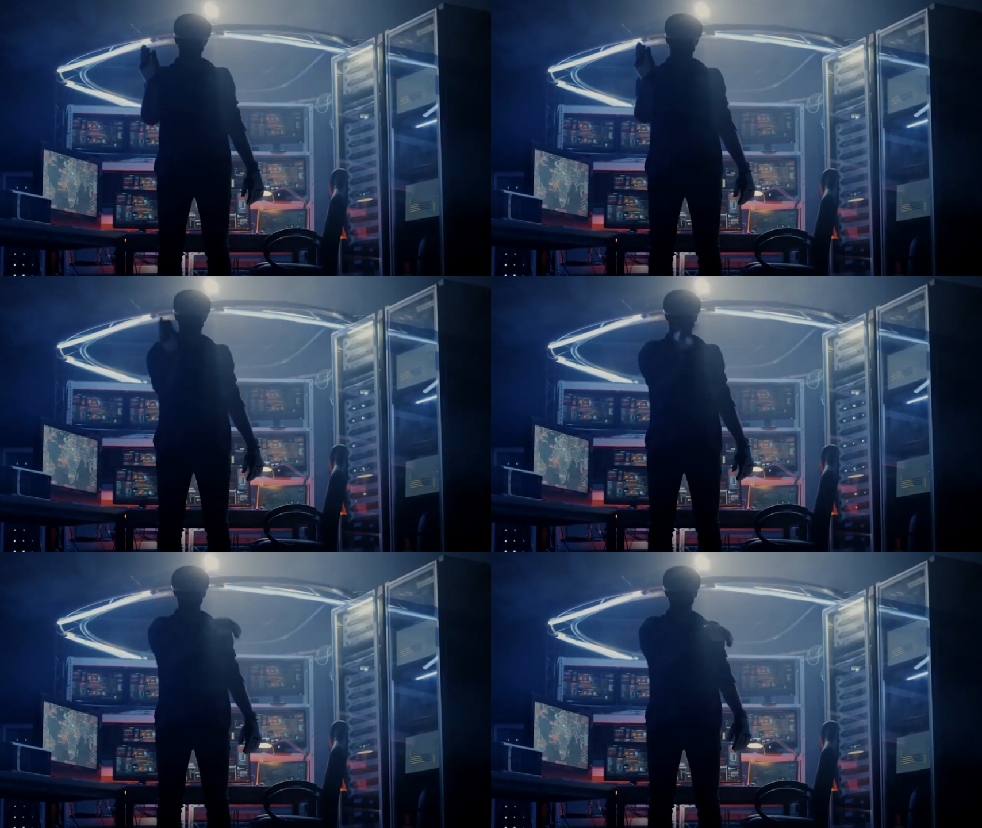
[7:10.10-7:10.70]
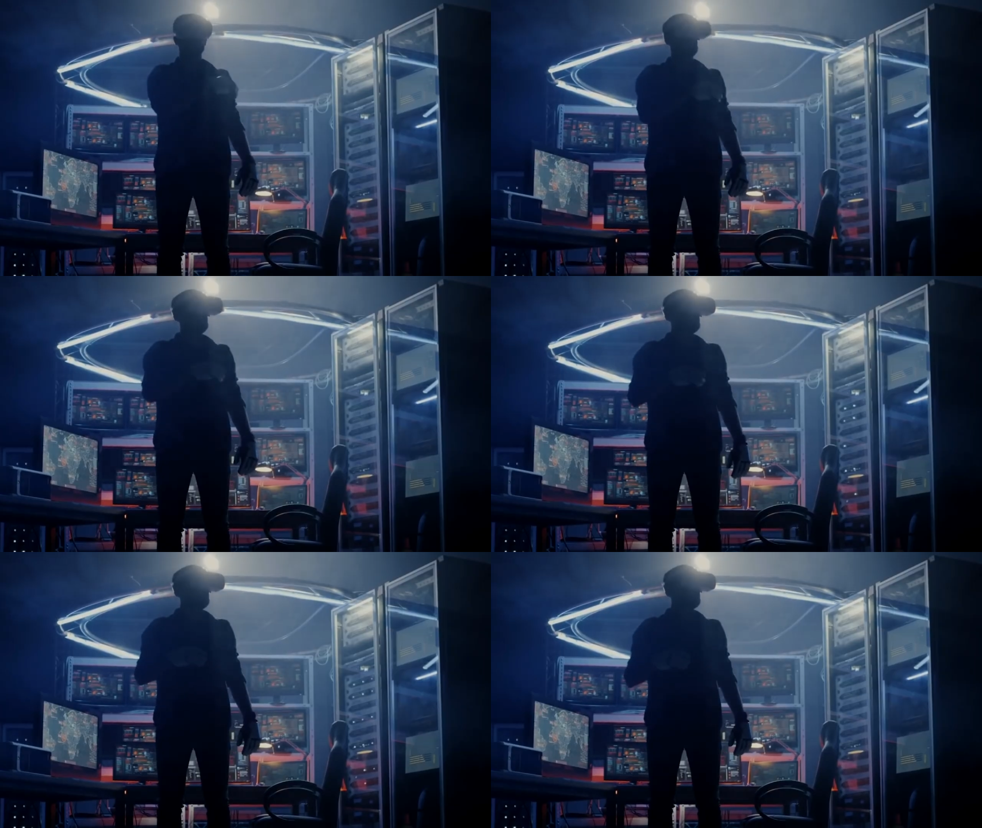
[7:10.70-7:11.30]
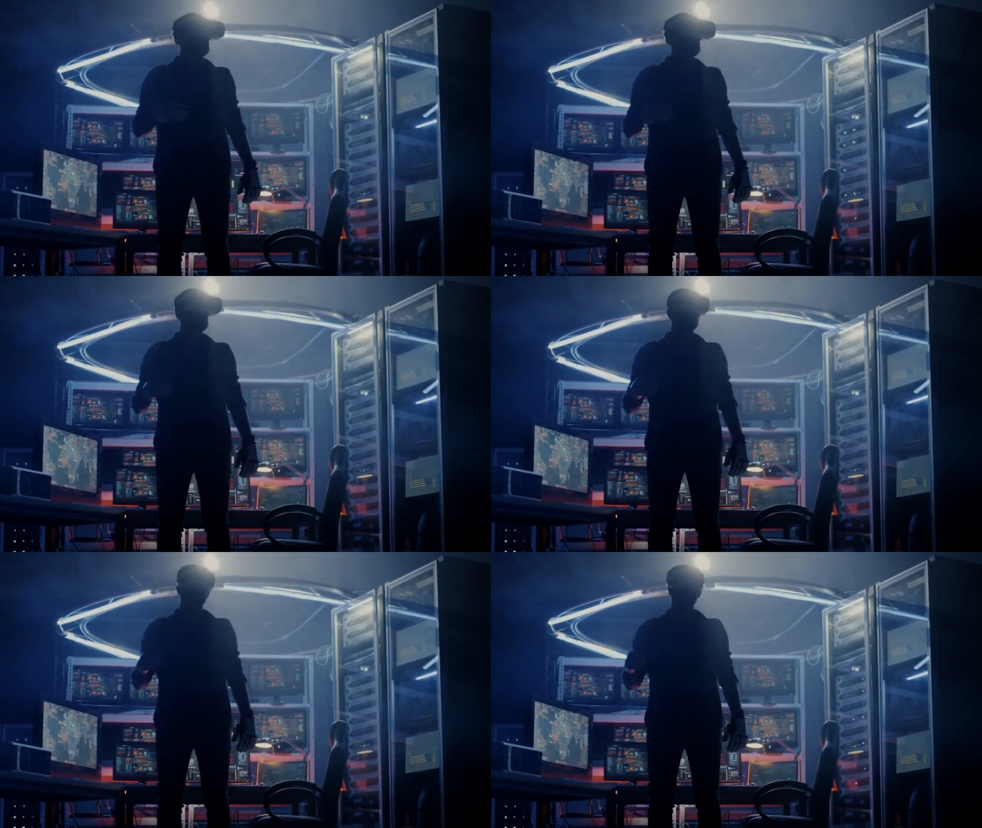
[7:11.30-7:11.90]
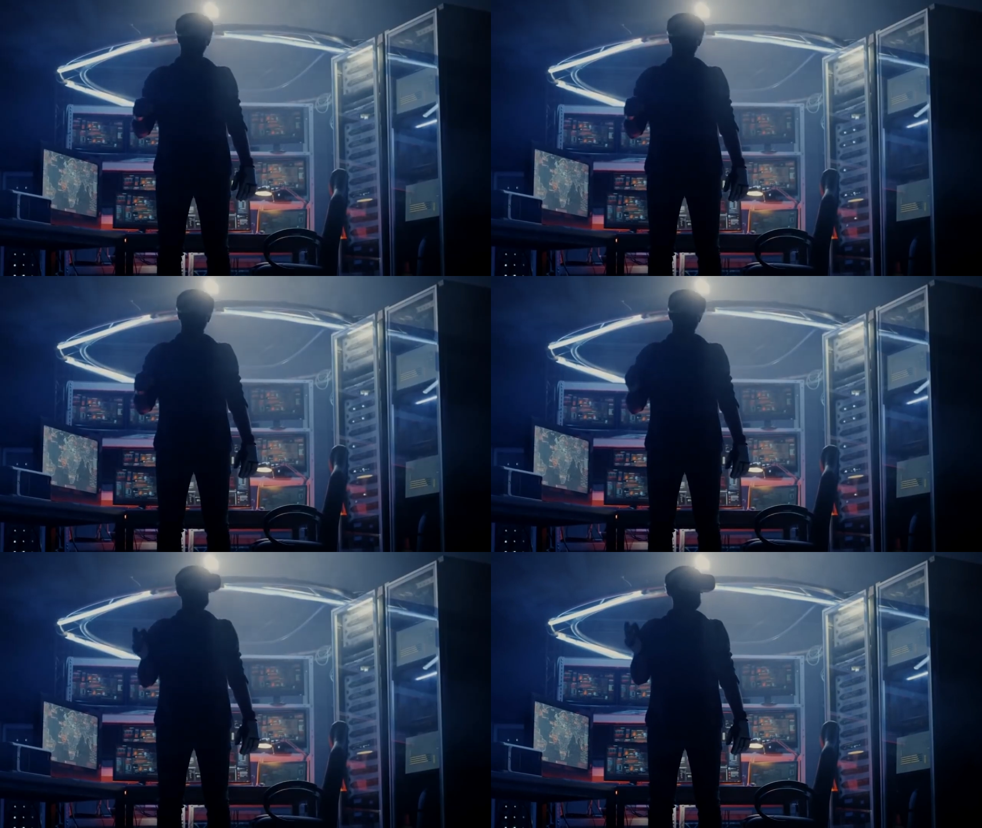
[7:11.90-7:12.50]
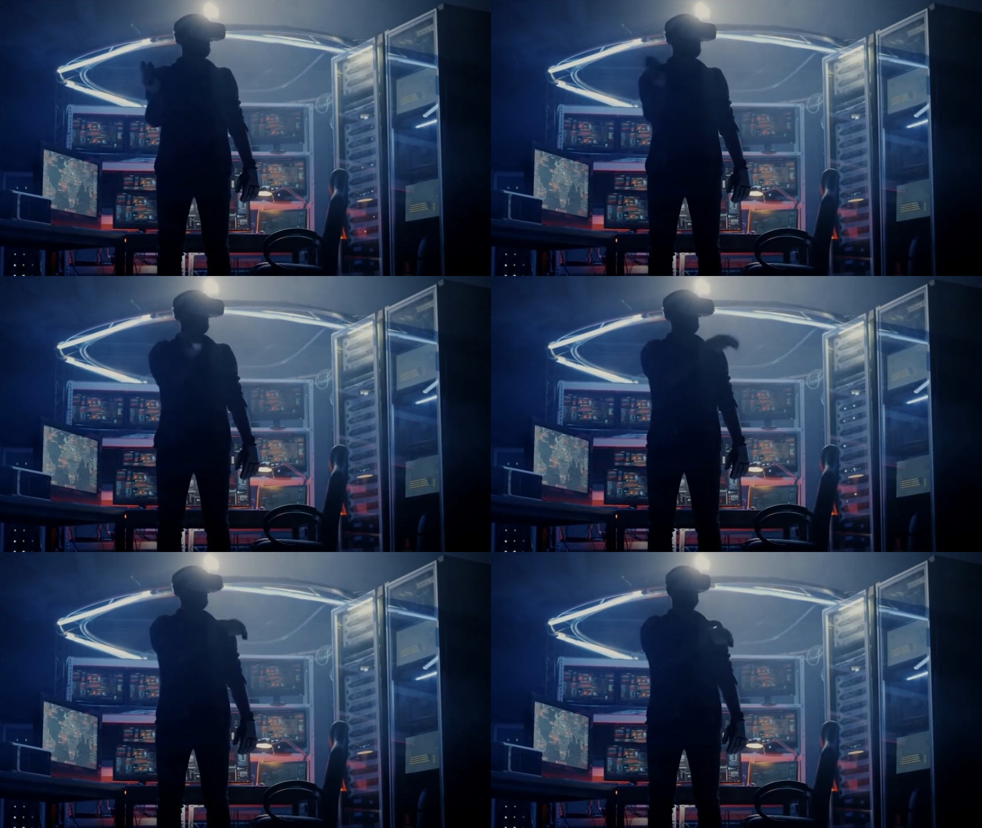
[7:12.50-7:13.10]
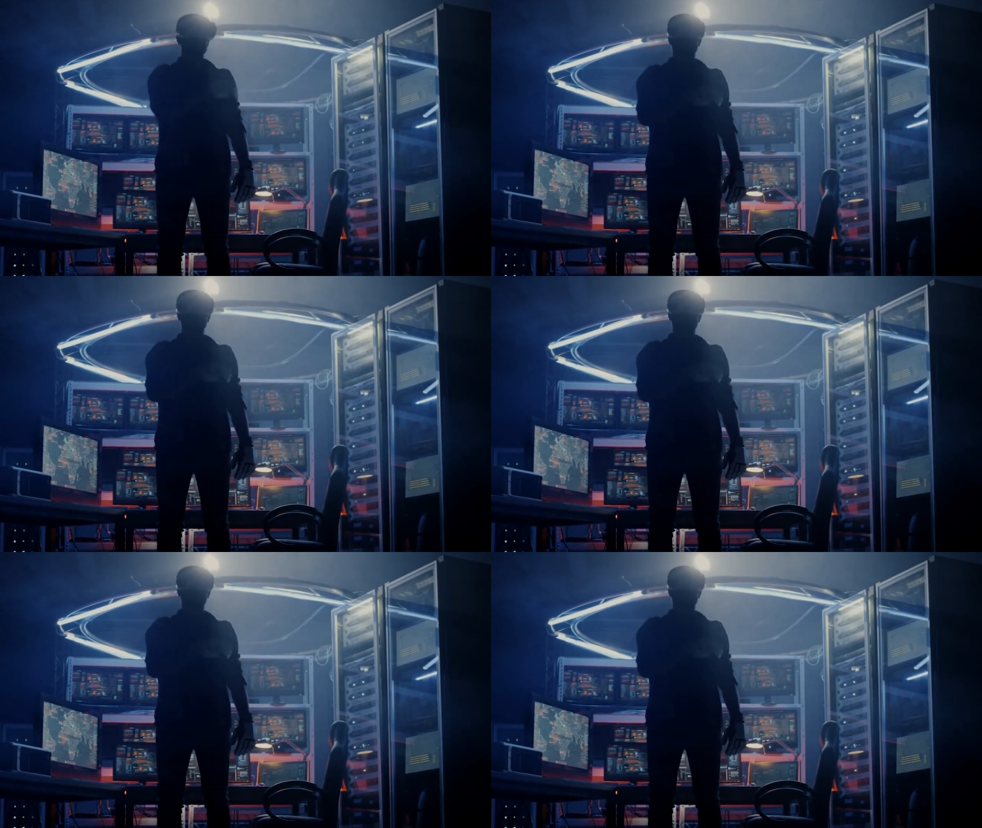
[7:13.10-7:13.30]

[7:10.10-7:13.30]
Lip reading: (no speaker visible)